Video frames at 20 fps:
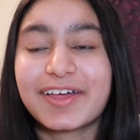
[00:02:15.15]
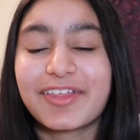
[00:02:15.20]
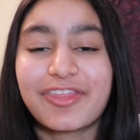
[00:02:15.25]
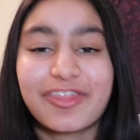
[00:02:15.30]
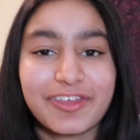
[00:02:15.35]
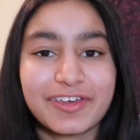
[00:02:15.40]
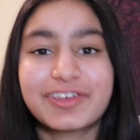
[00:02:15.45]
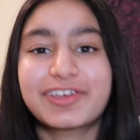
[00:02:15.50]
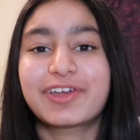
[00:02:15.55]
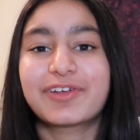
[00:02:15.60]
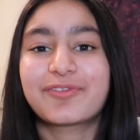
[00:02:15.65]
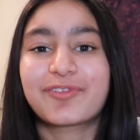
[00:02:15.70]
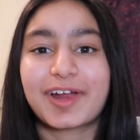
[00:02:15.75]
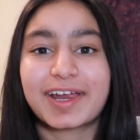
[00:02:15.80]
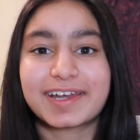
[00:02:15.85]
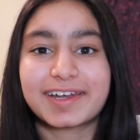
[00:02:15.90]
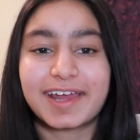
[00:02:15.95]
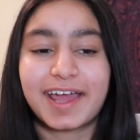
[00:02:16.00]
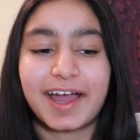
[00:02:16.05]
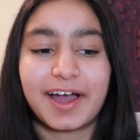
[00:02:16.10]
thinking
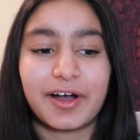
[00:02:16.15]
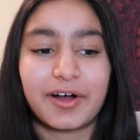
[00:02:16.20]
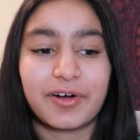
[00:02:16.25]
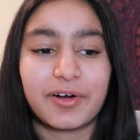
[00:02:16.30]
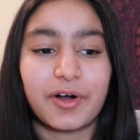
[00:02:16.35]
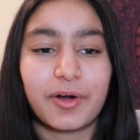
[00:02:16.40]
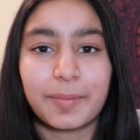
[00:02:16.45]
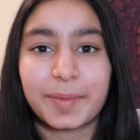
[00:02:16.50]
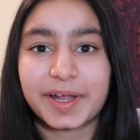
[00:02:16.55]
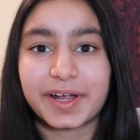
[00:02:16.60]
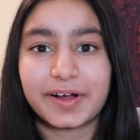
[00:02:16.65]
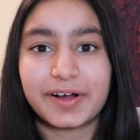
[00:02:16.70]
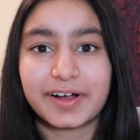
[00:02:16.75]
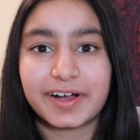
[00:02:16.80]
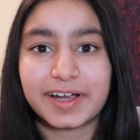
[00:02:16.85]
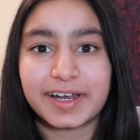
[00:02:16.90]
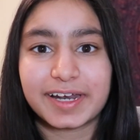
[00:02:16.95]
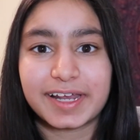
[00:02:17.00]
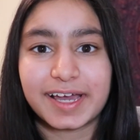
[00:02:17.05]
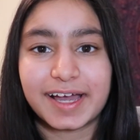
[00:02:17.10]
right now, oh my
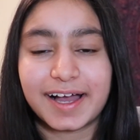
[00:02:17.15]
god,